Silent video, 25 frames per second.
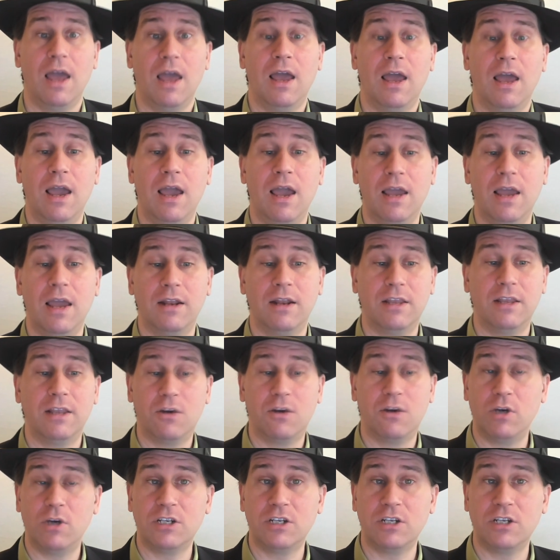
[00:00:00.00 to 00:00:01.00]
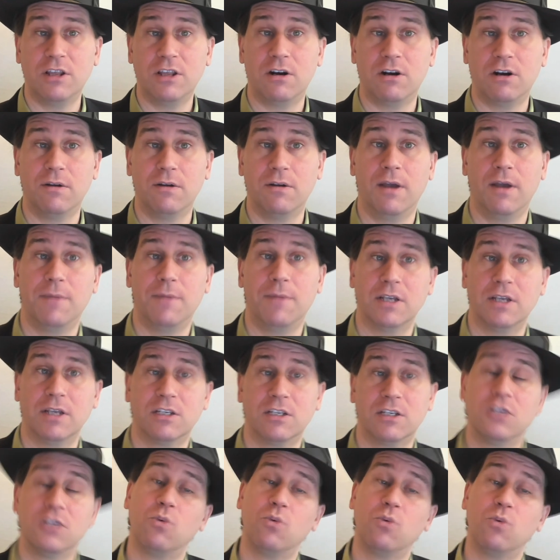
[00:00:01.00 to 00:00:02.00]
And the question there I'm
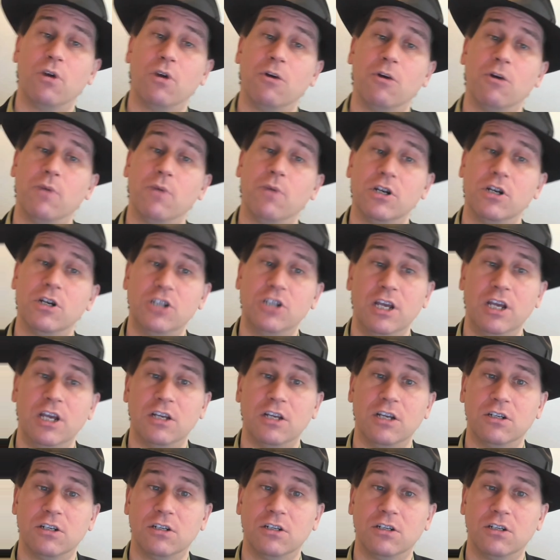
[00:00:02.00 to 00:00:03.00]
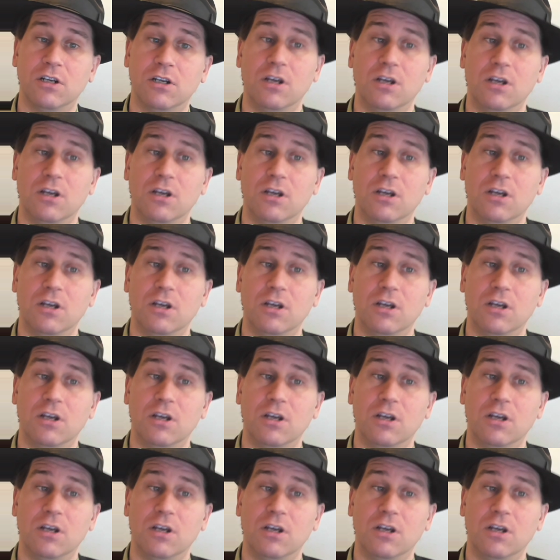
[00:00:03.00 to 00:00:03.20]
asking is, what do I want to change?